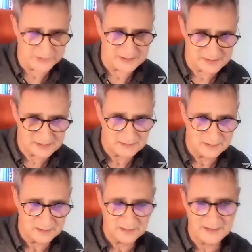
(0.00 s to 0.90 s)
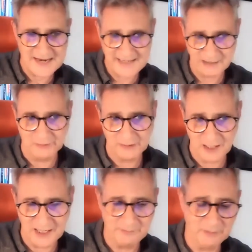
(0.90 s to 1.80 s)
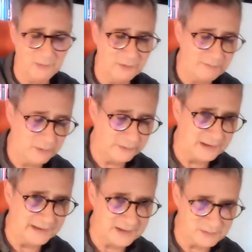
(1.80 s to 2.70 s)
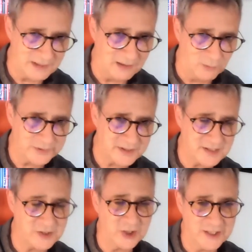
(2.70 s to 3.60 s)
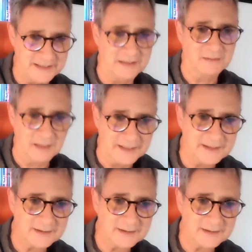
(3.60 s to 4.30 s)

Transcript: does the end look like? But more importantly as well, what does the journey look like?